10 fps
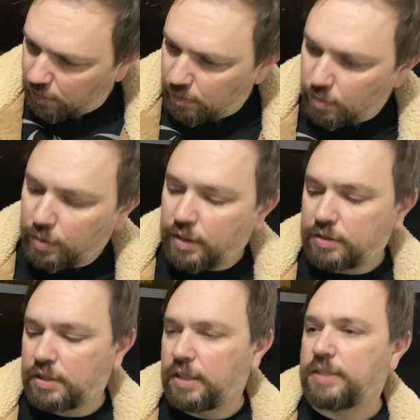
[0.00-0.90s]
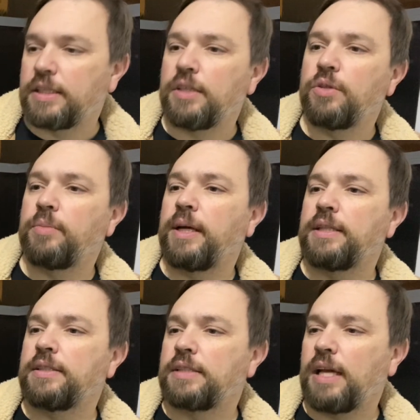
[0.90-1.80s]
What else can I tell you about
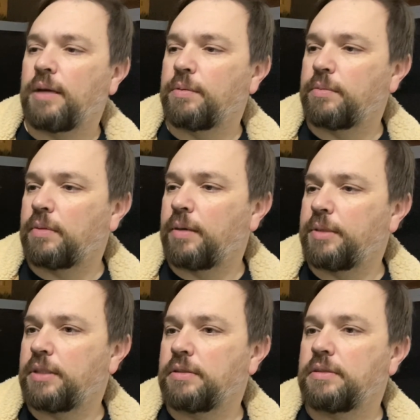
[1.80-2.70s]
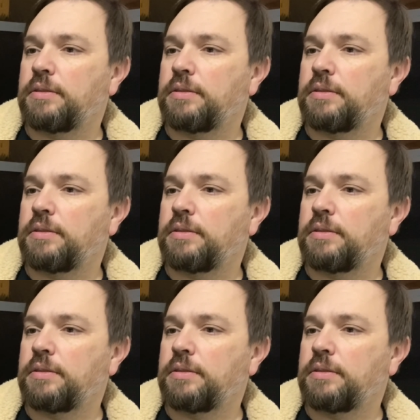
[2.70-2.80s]
this album? I mean,